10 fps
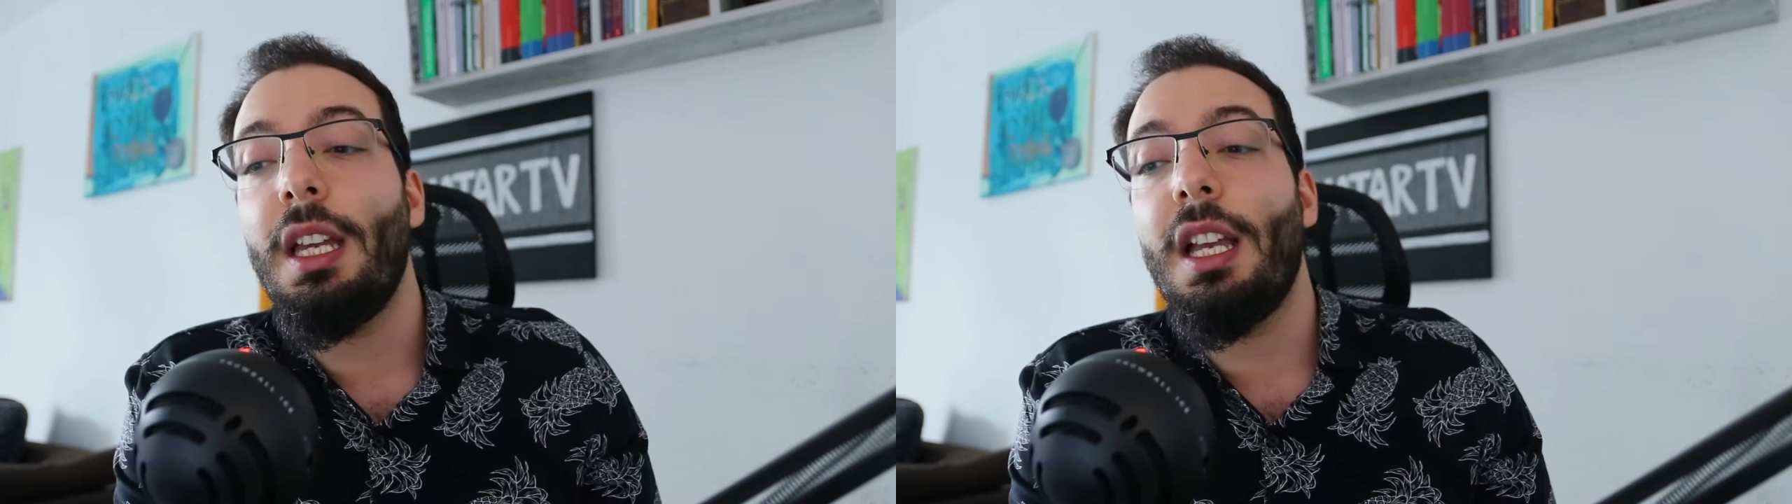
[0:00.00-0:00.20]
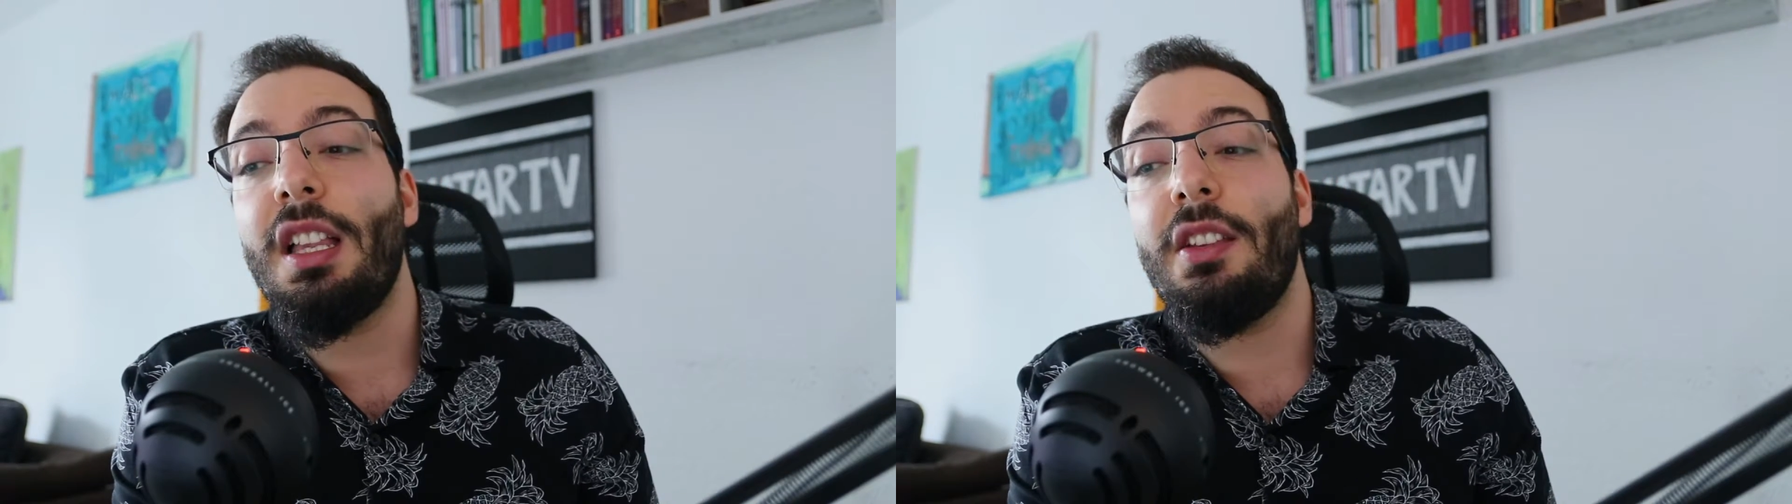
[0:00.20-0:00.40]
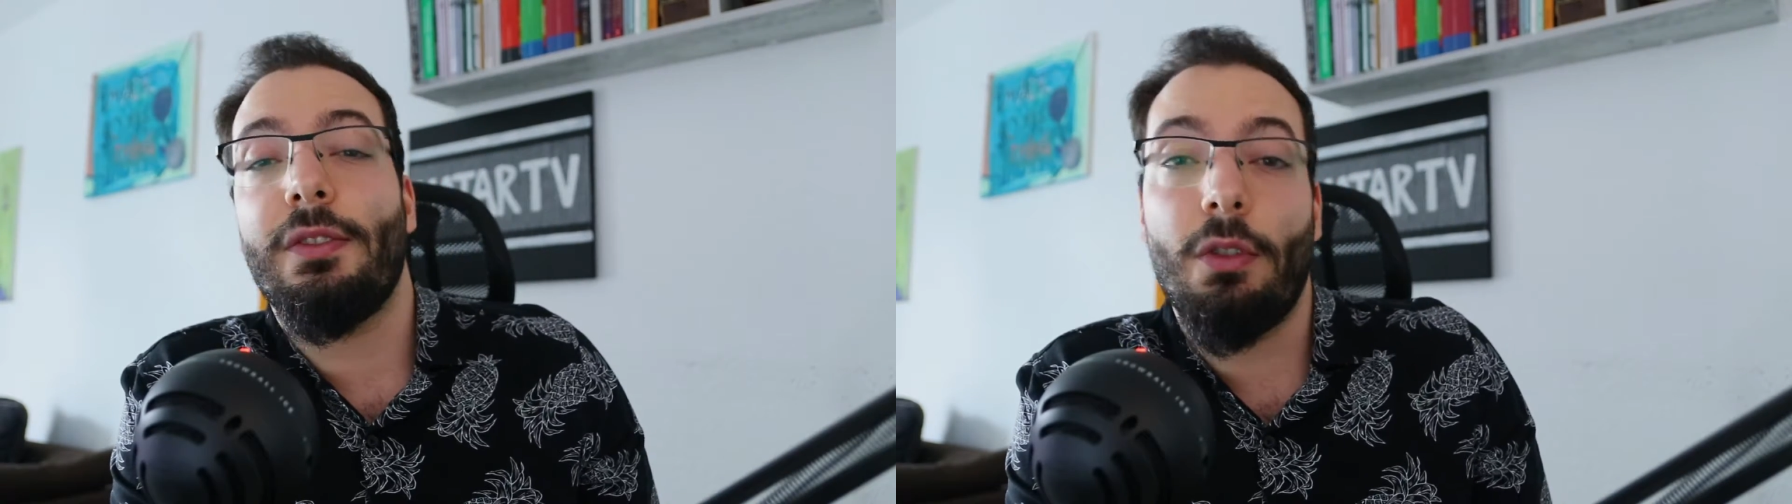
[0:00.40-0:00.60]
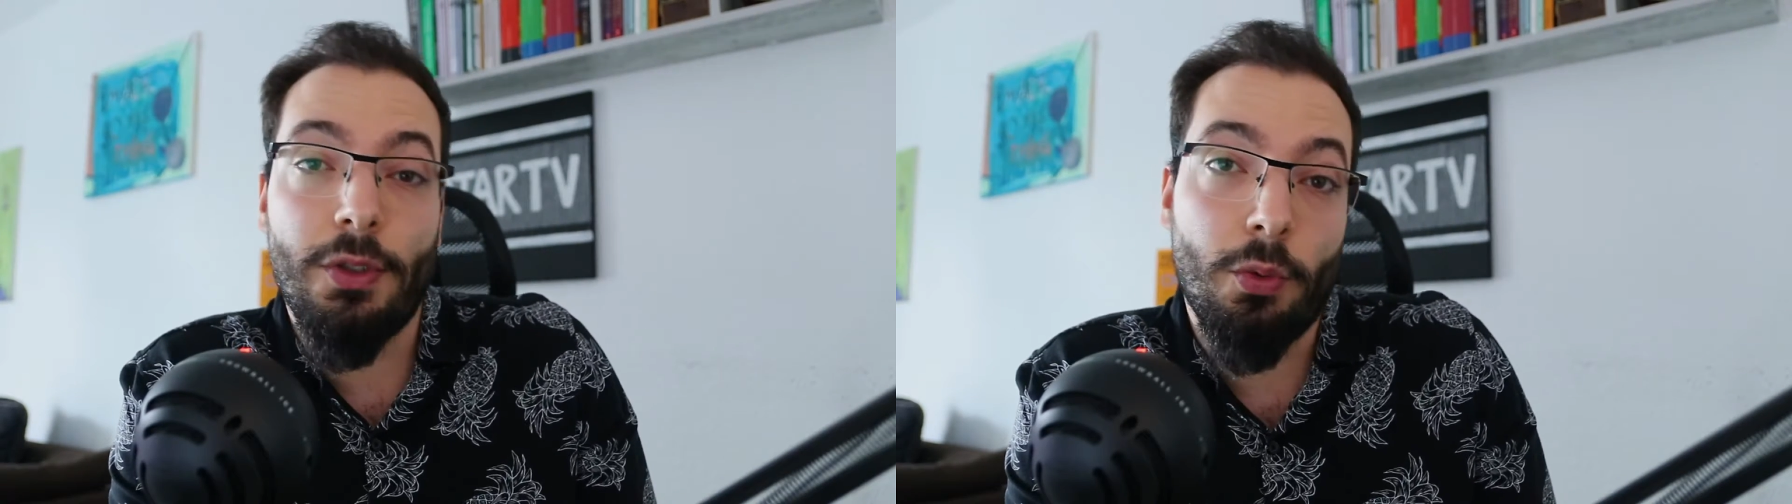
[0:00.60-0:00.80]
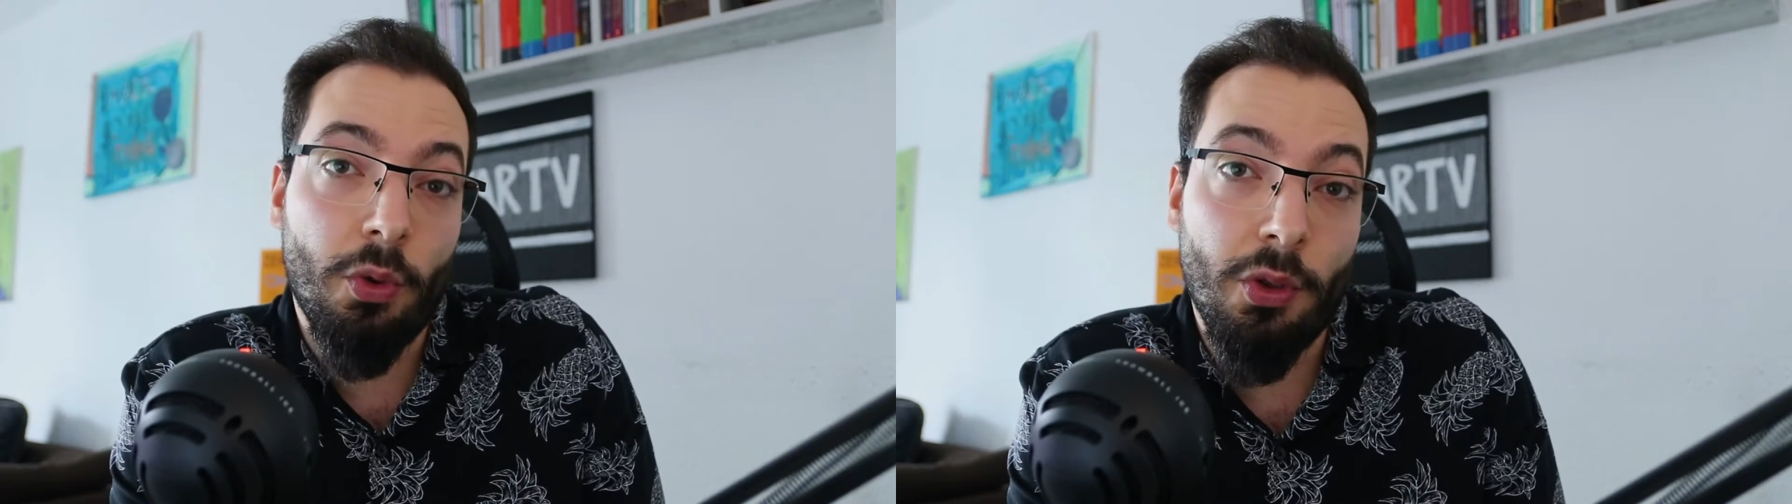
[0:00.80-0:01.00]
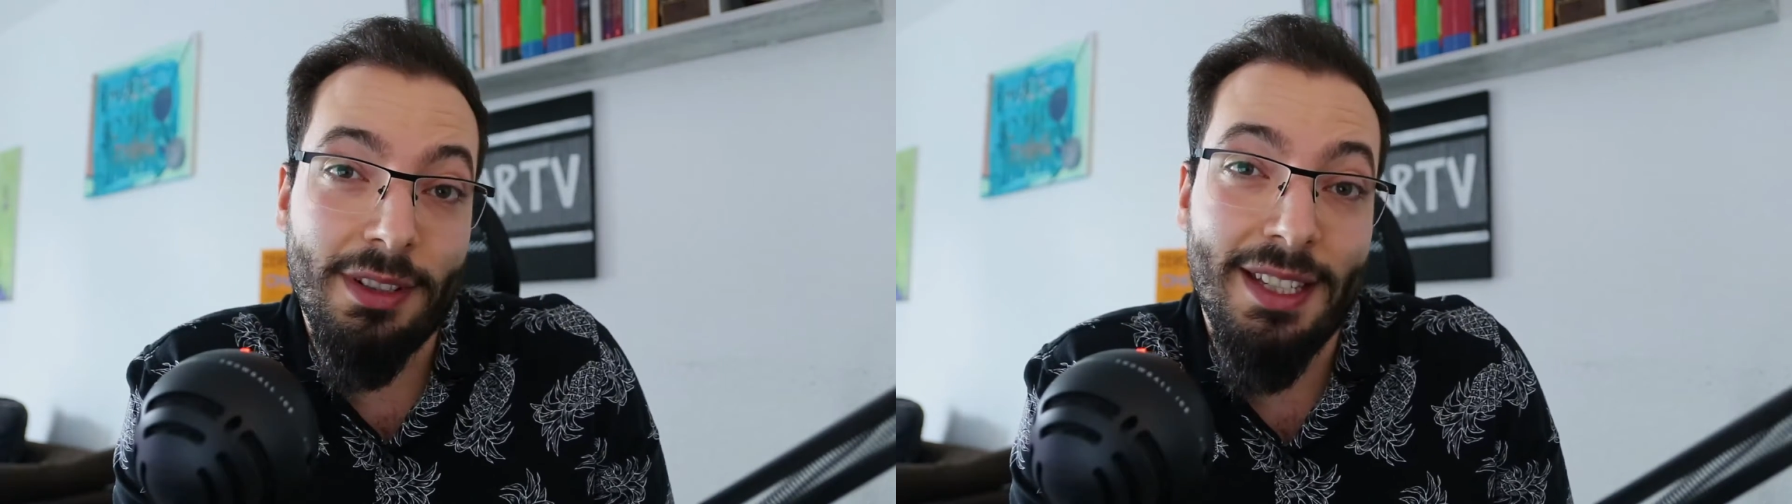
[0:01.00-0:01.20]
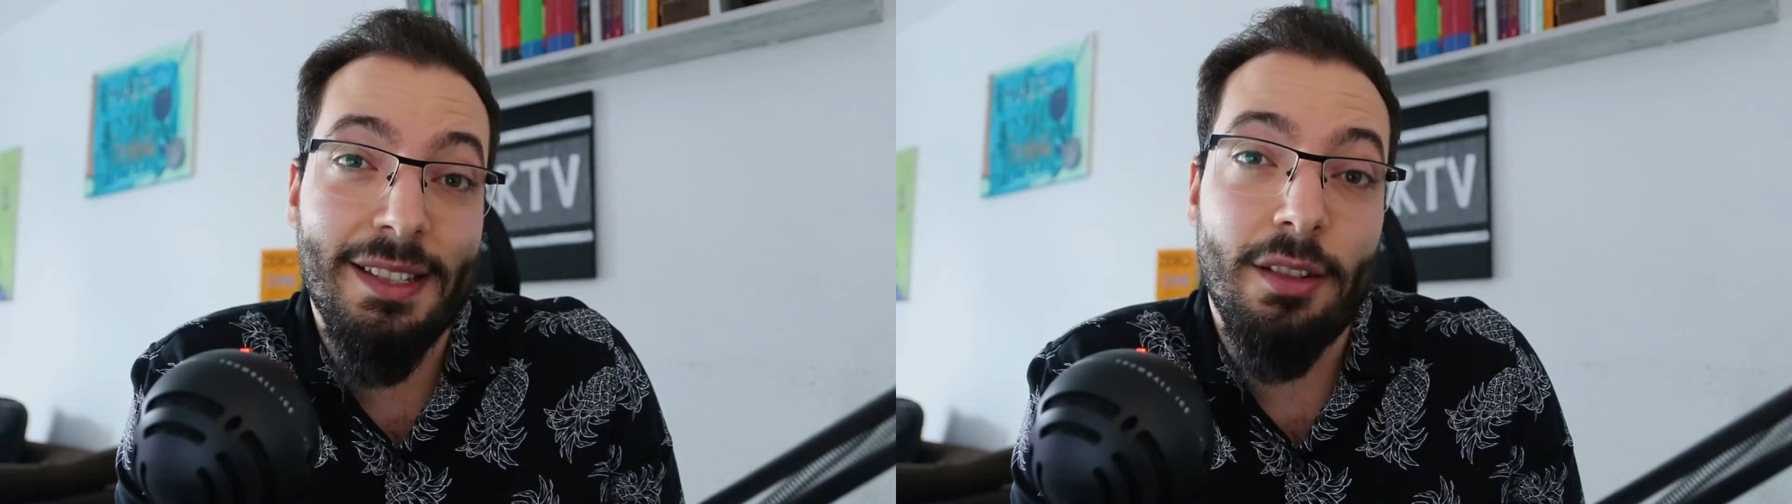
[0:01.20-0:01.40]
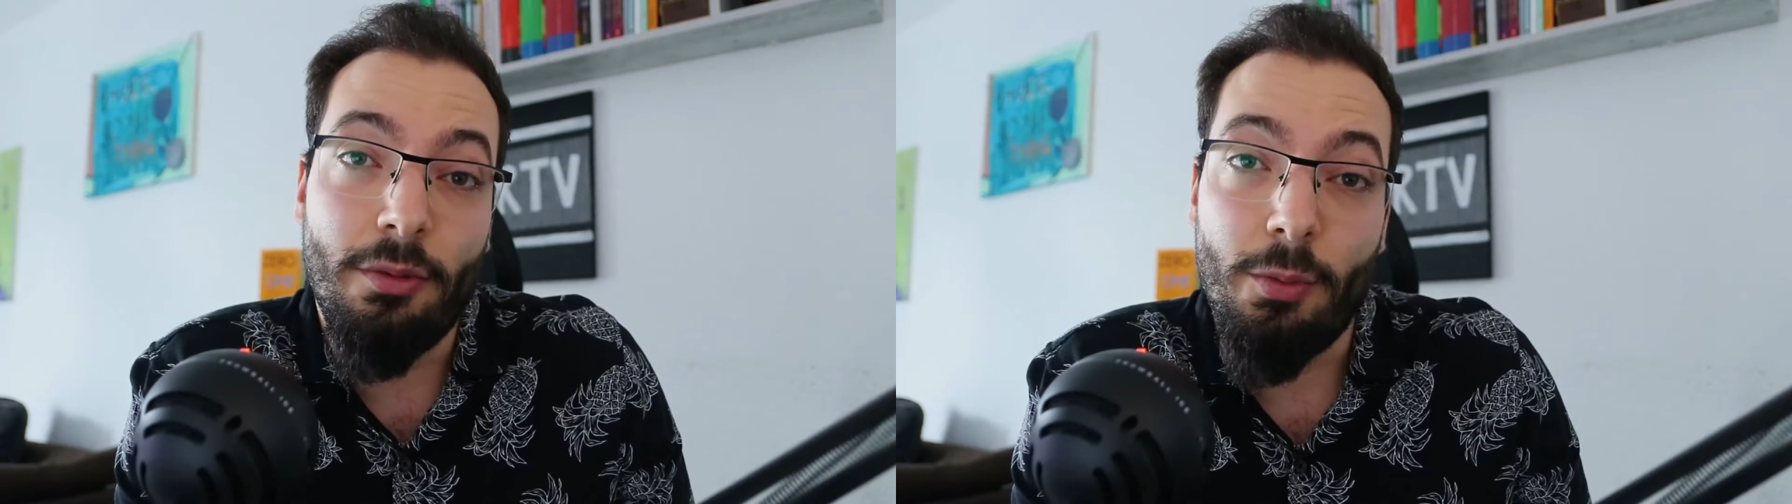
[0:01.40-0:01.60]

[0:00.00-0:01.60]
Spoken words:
and there's also royalties